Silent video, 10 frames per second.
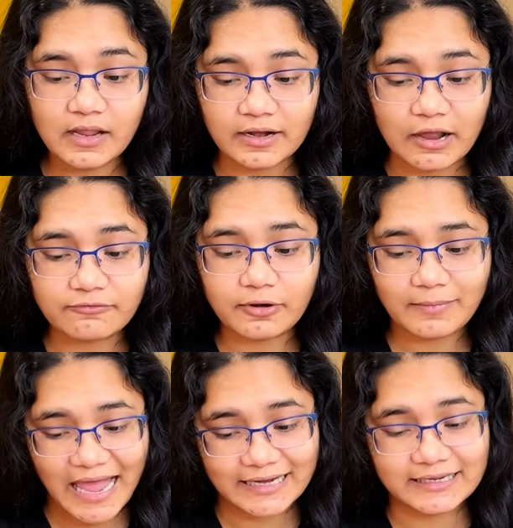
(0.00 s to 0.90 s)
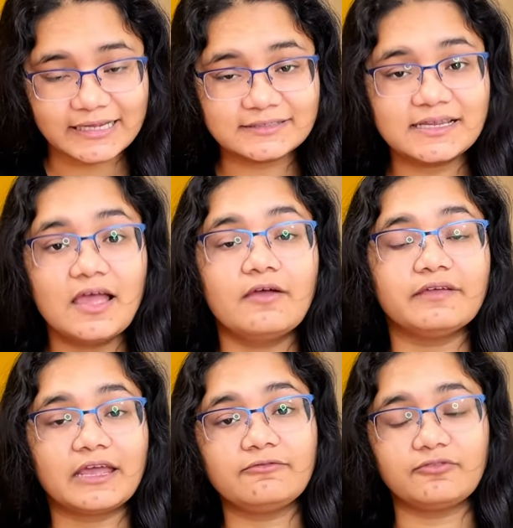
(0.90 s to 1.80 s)
Now from alkenes we
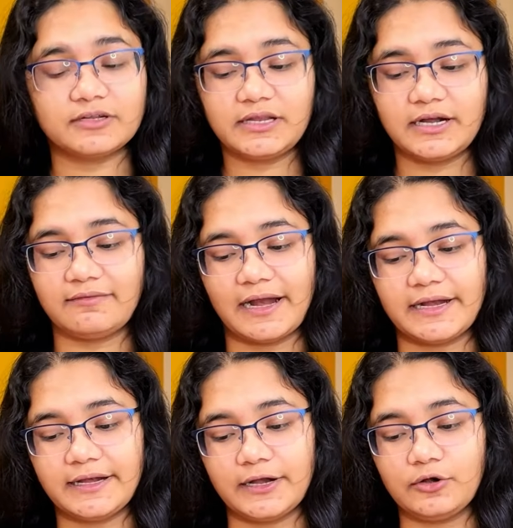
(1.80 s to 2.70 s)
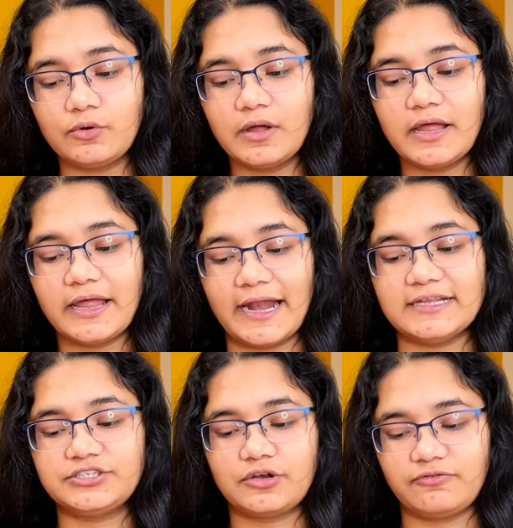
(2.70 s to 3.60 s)
can further divide it into
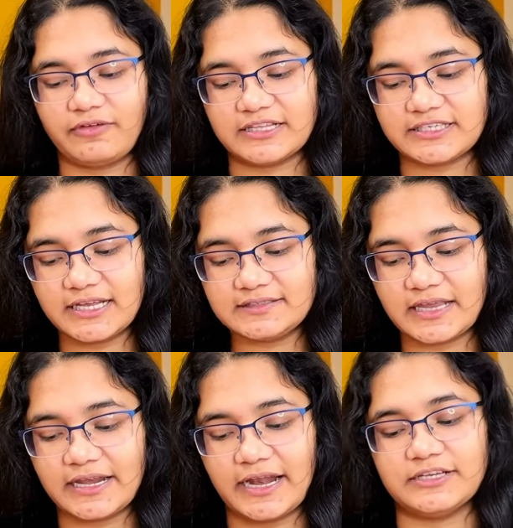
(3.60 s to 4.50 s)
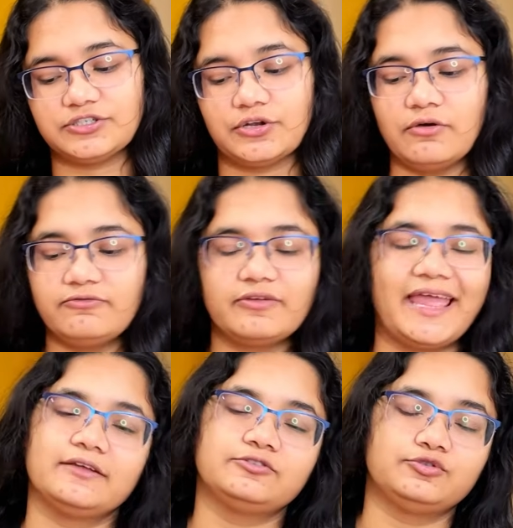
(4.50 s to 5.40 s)
addition of HX and addition of
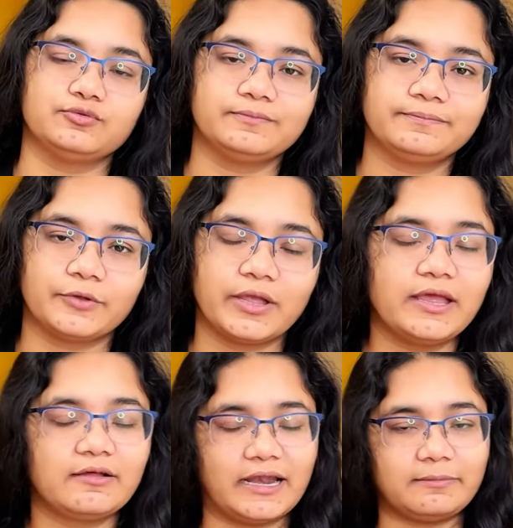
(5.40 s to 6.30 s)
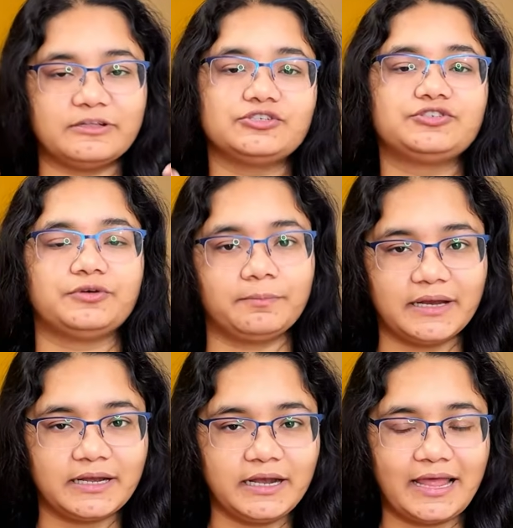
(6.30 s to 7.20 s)
X2. Okay, let me just
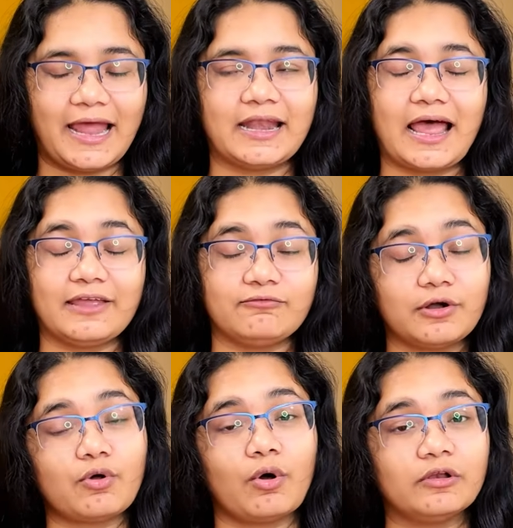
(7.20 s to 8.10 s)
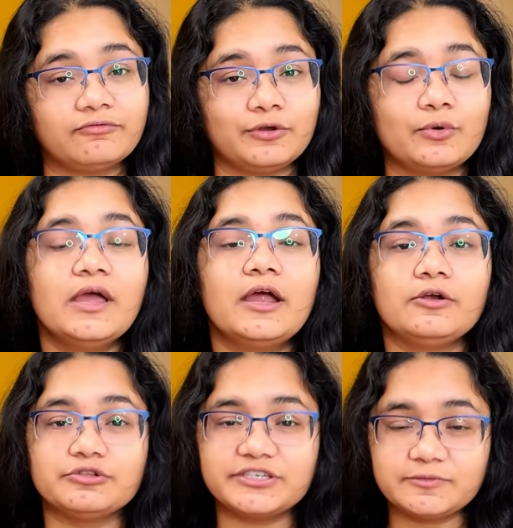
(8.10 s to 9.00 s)
repeat it and I want all of you
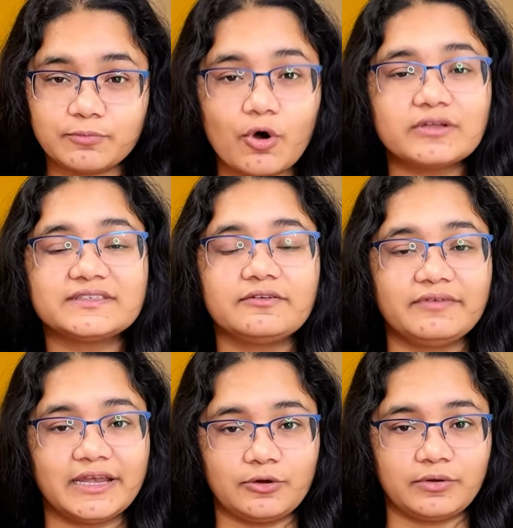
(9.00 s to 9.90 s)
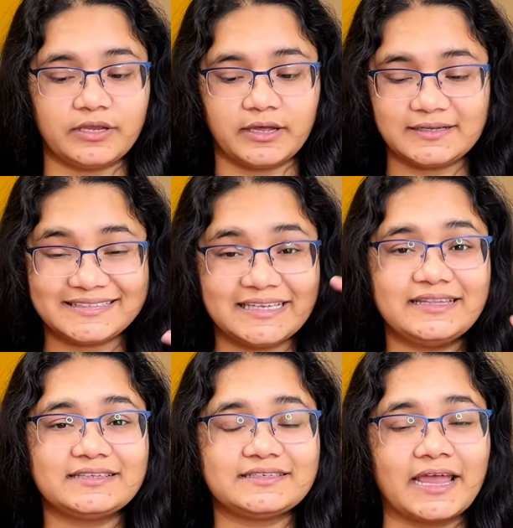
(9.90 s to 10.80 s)
to just pause the video here, see
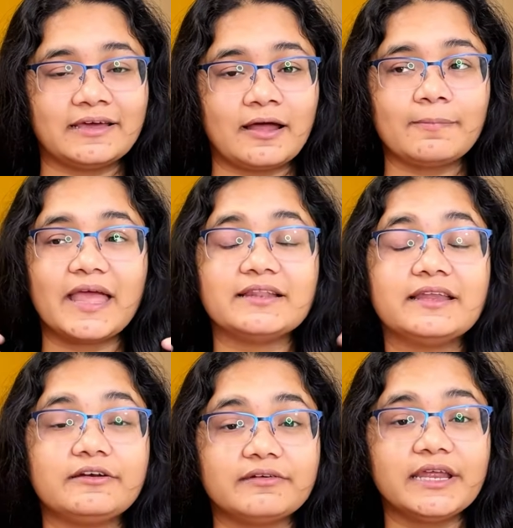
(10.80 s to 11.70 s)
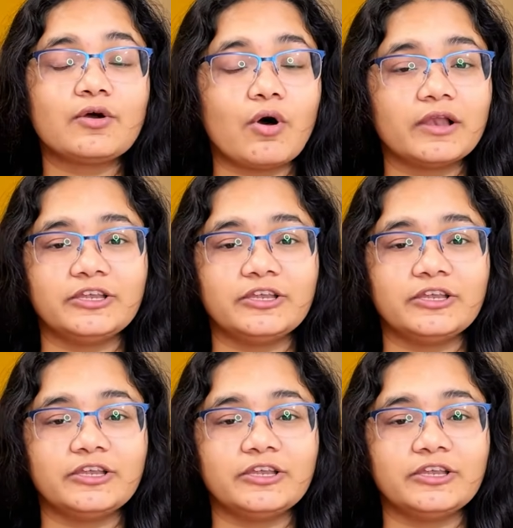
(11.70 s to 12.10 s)
this diagram and then recall